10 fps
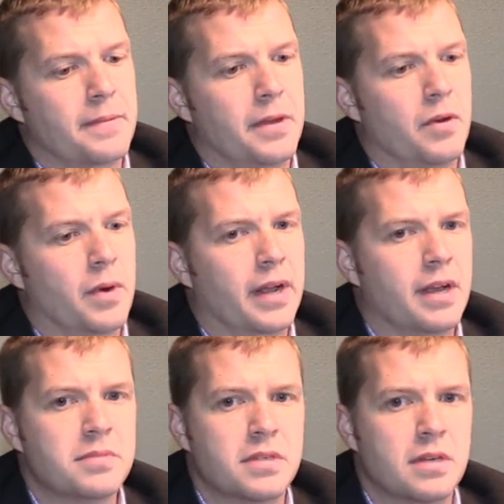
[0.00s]
When it
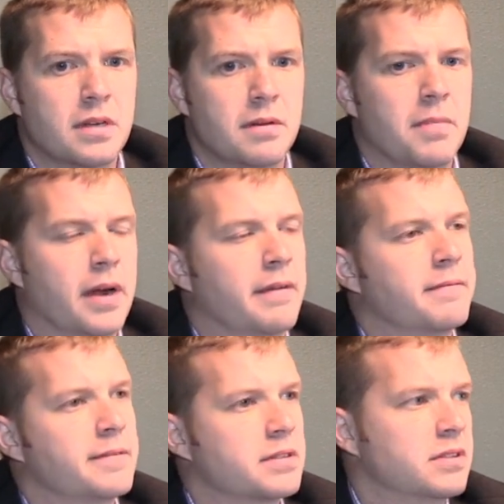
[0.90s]
comes to money,
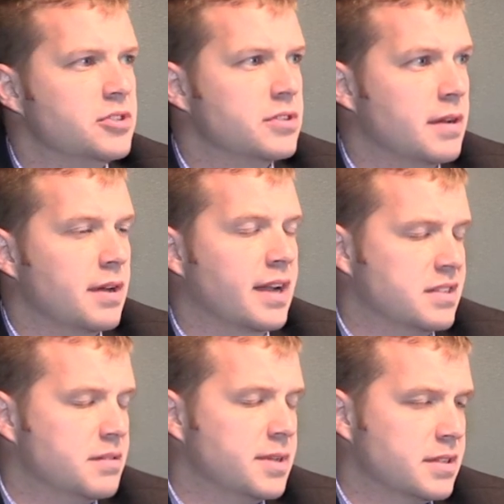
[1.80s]
fiscal issues, I
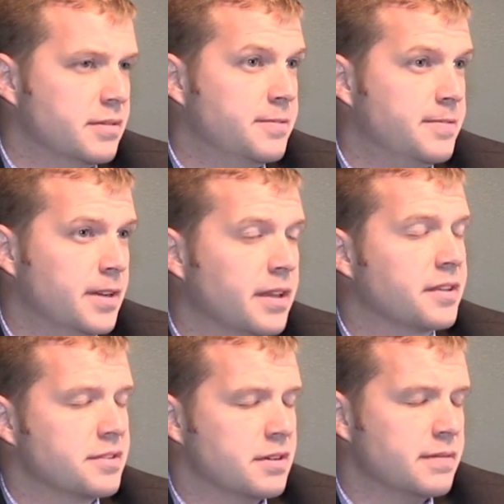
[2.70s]
consider myself fairly
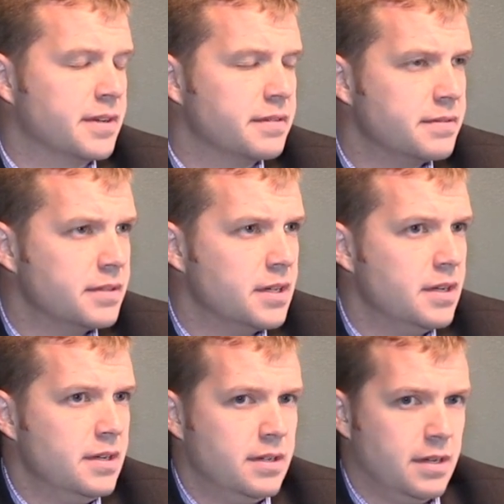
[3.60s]
conservative.
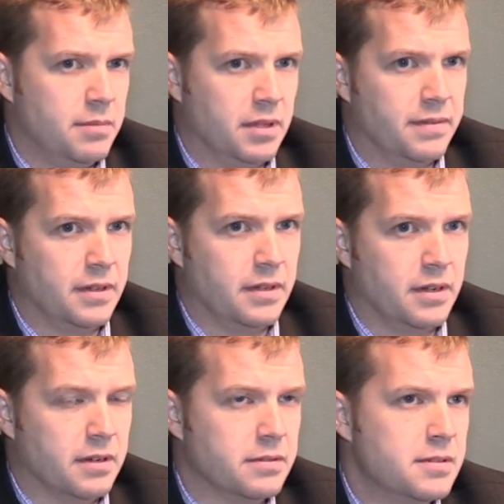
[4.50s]
I believe
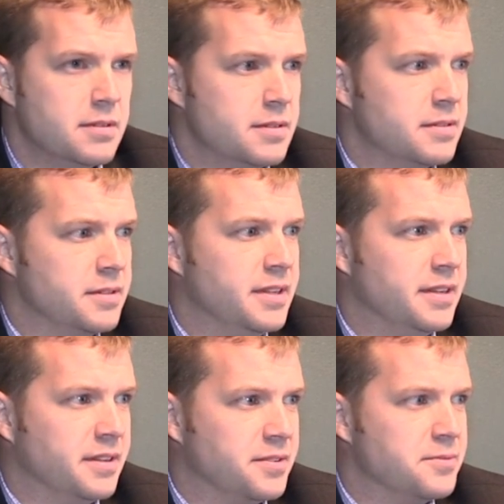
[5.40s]

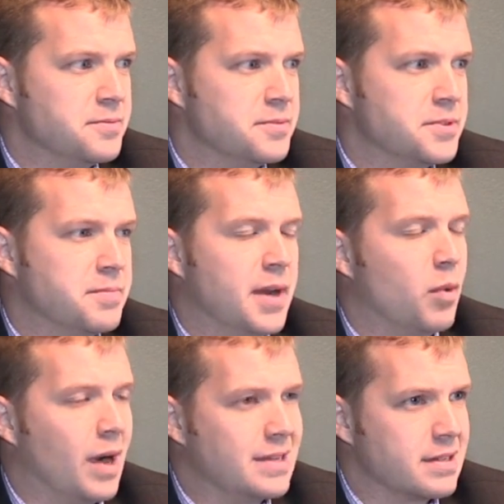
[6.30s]
you
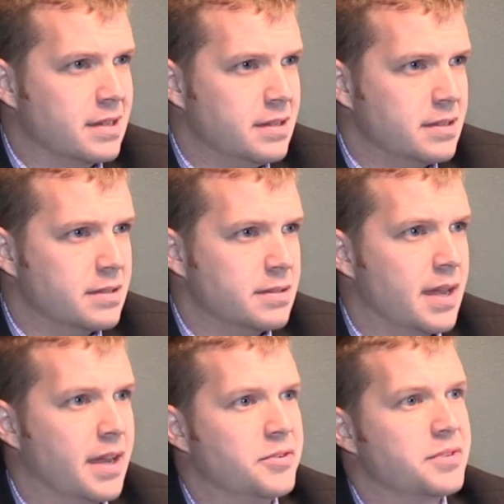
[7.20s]
spend wisely
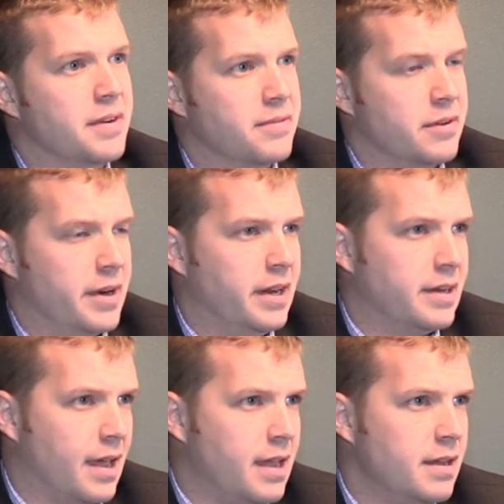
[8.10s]
and you save for a rainy
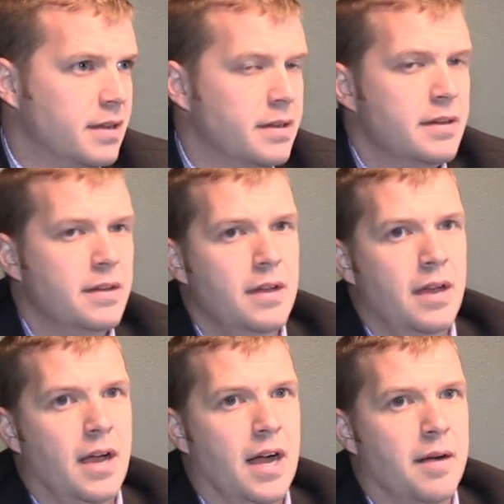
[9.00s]
day.
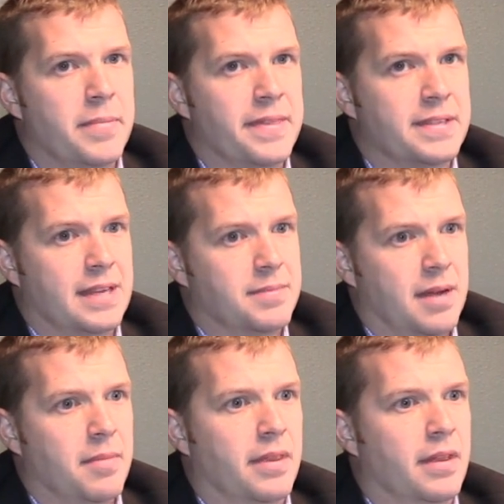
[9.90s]
But at the same
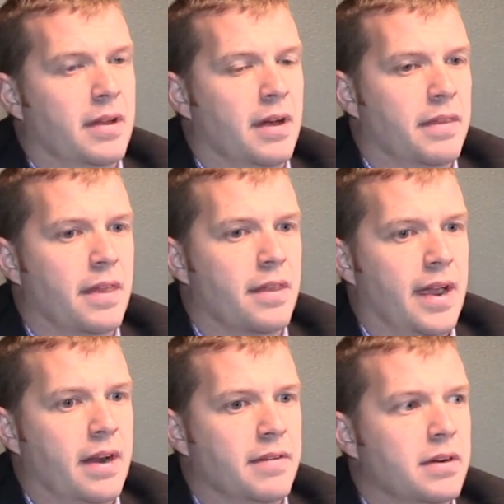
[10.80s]
time, on the other
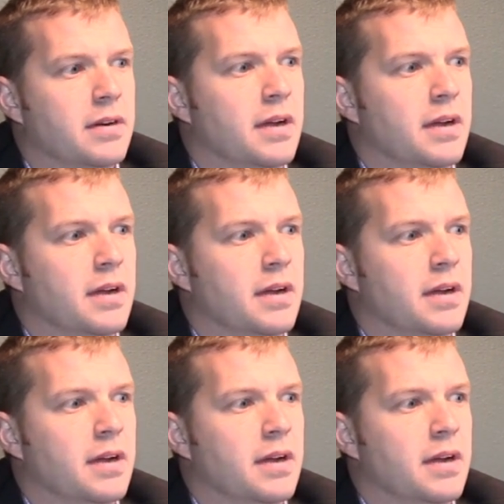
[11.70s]
hand of it,